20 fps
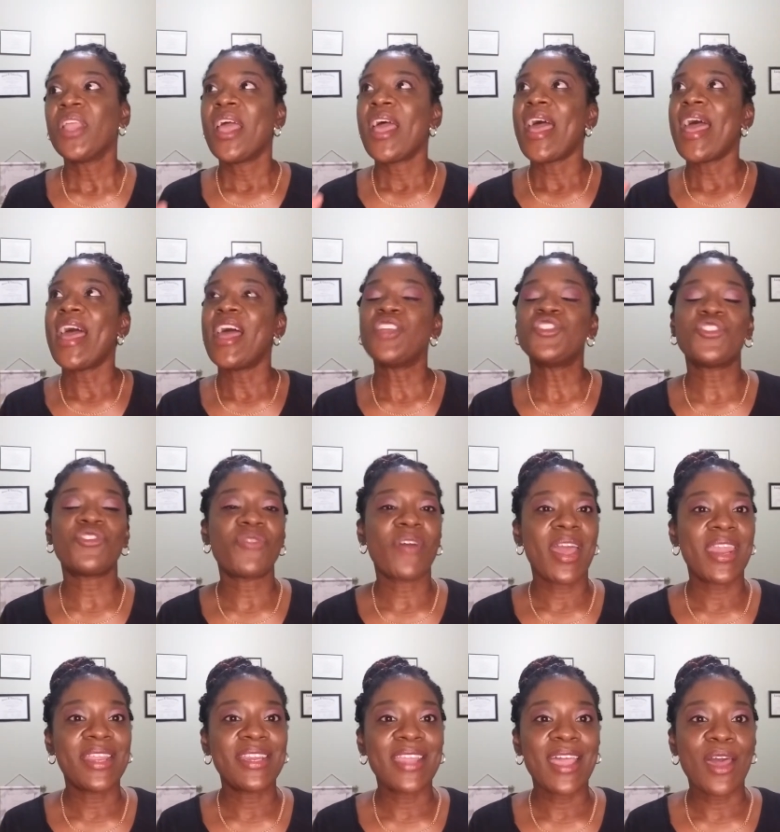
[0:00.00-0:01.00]
as you're
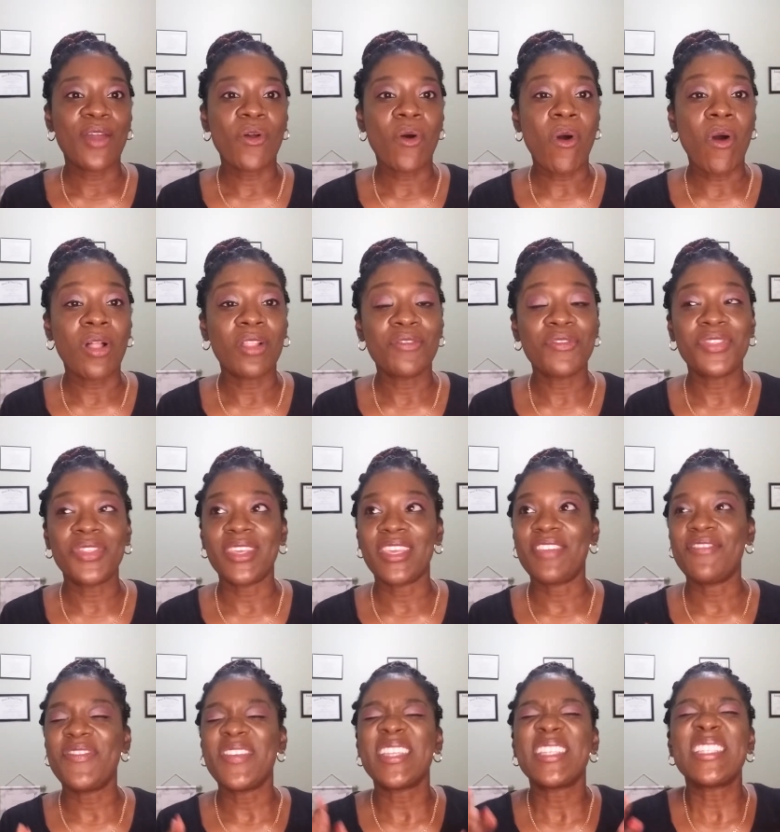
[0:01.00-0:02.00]
writing down all of the
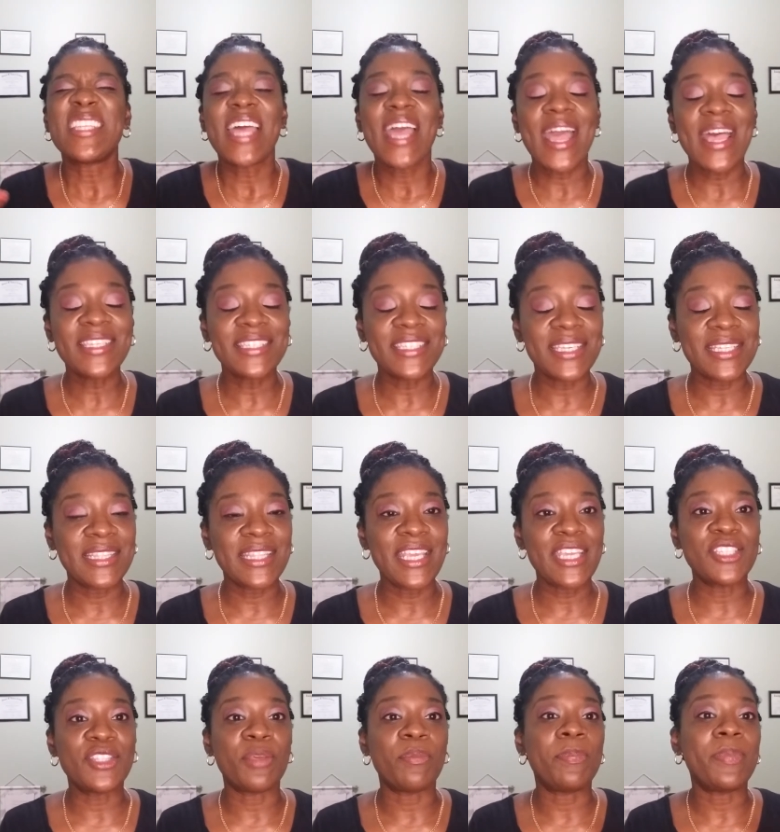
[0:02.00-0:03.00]
fantastic
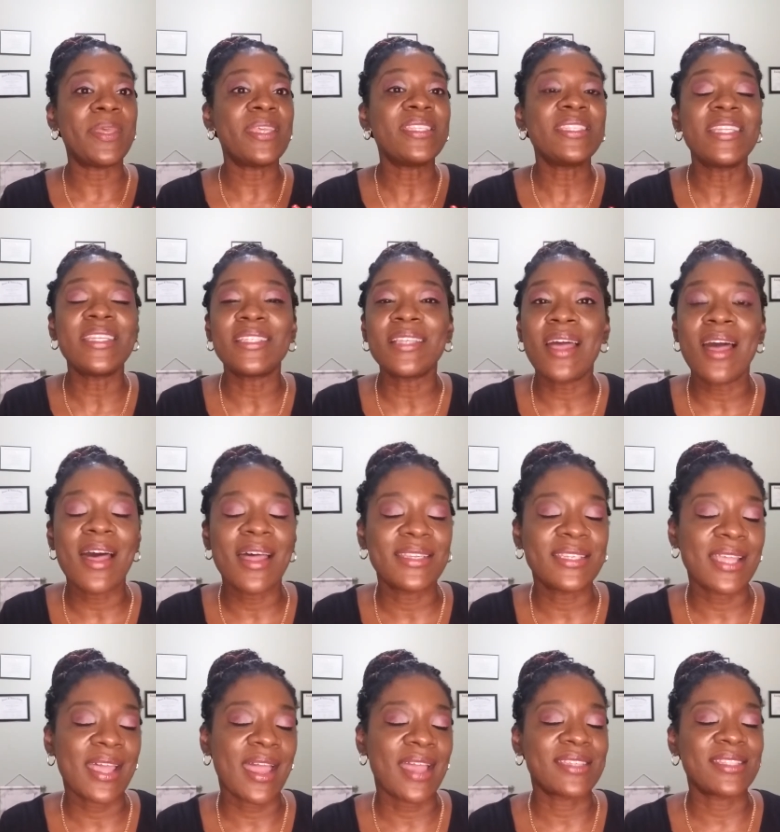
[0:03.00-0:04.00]
things, the business
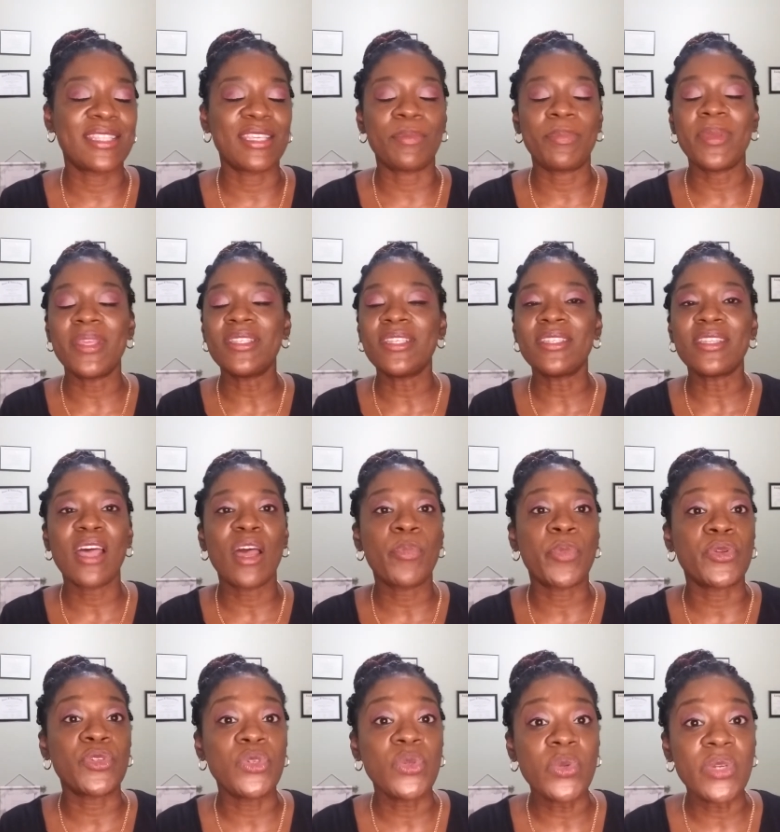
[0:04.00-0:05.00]
contacts, the business
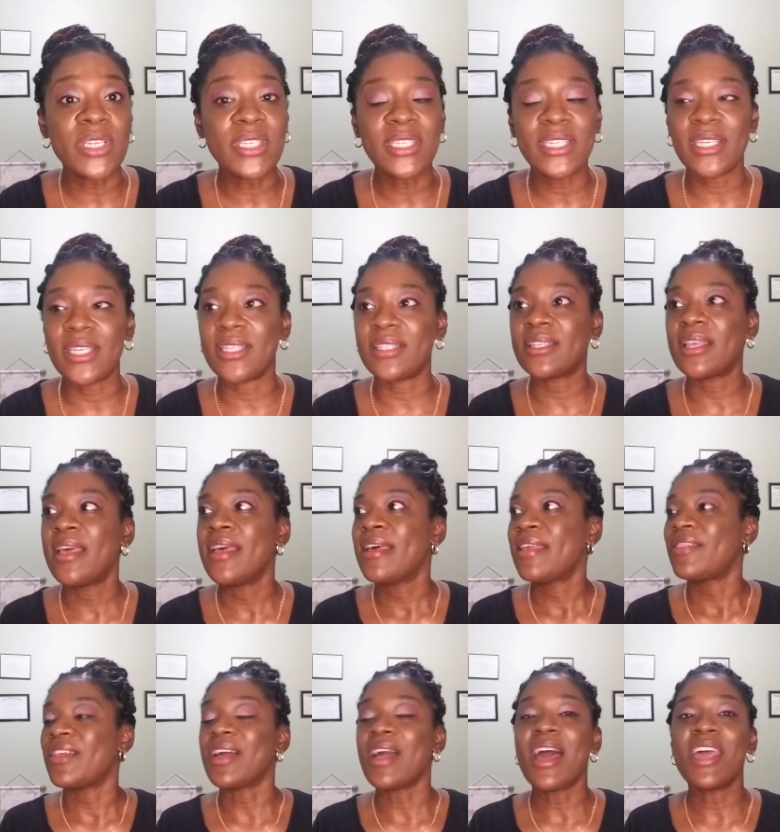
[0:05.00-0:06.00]
opportunities,
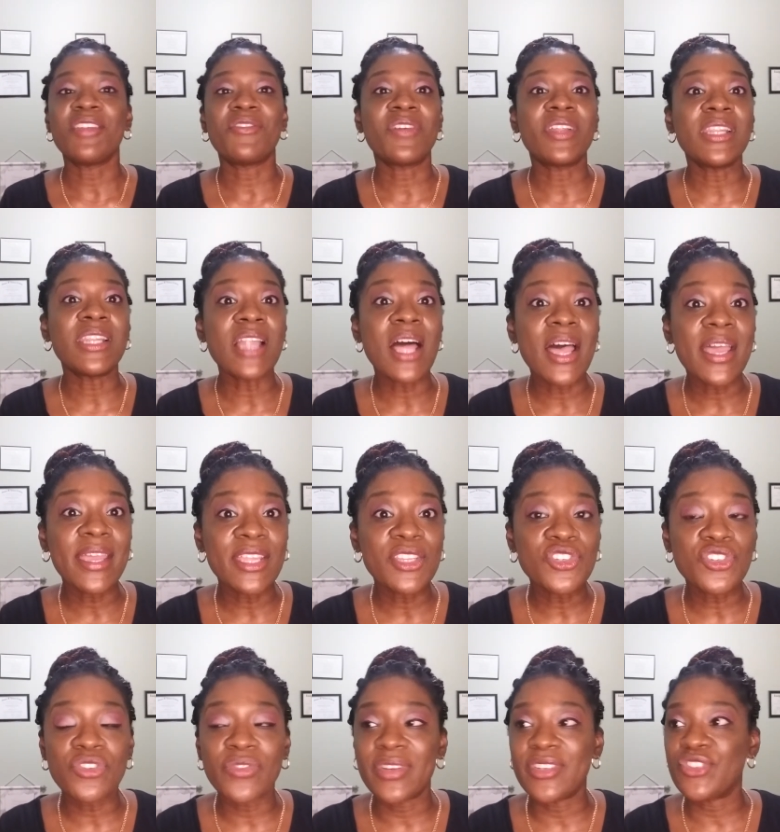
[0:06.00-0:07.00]
the kind of clients
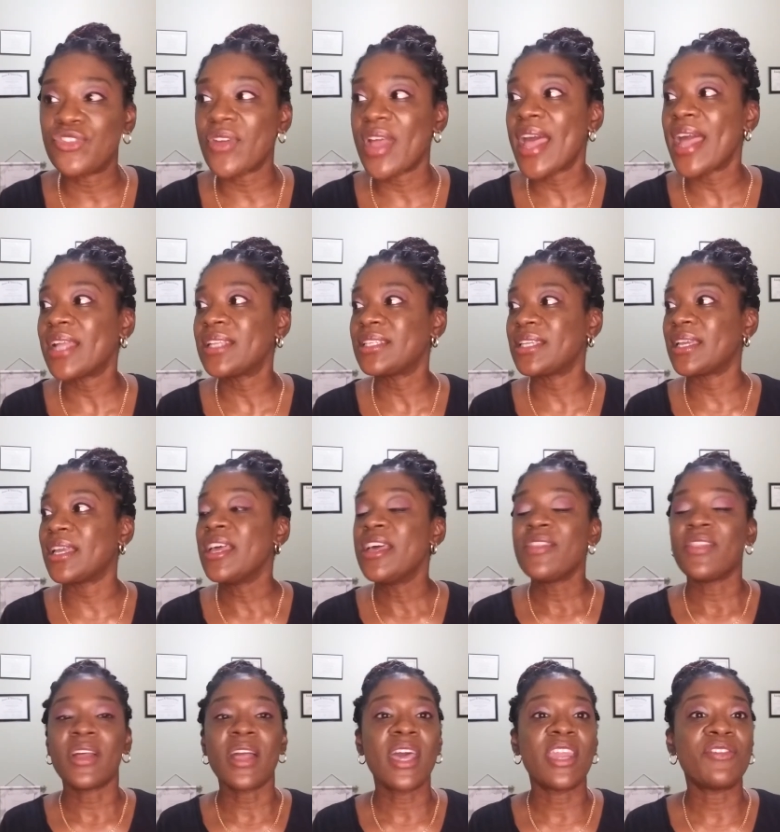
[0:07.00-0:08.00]
you're attracting,
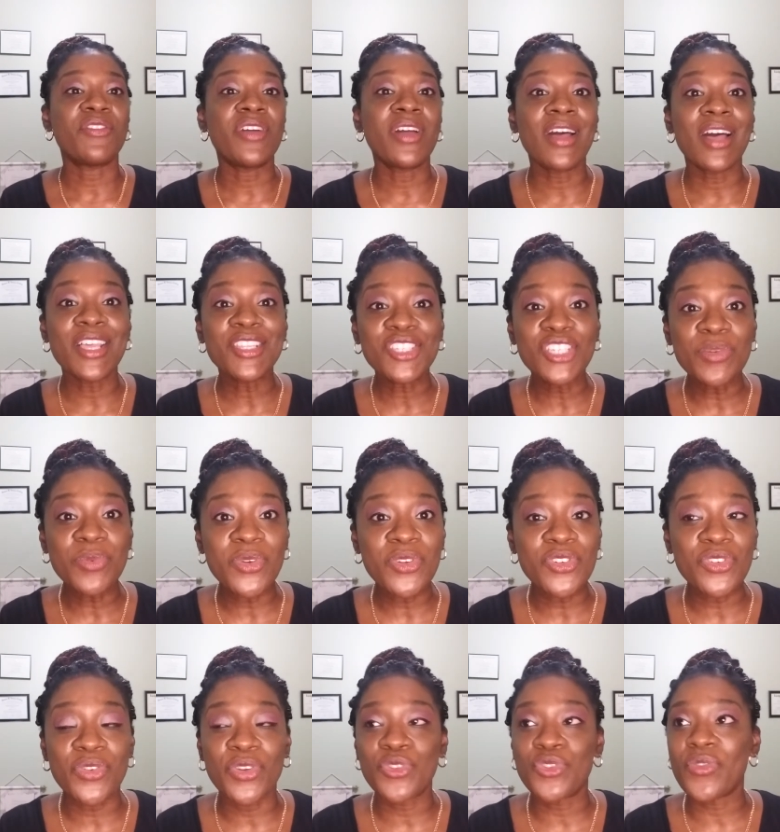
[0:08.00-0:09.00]
the kind of customers
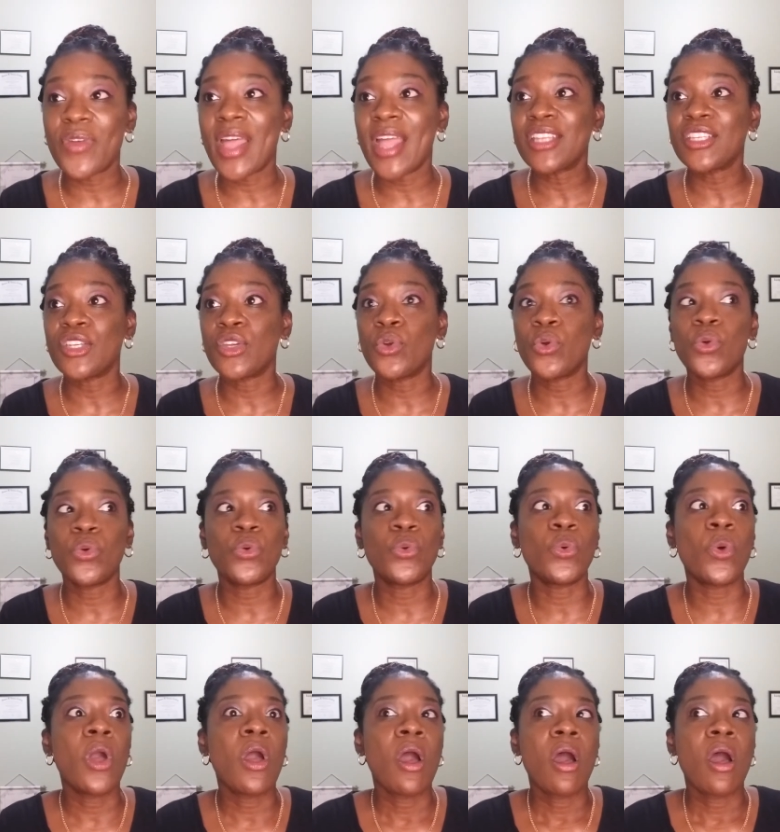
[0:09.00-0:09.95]
you're attracting who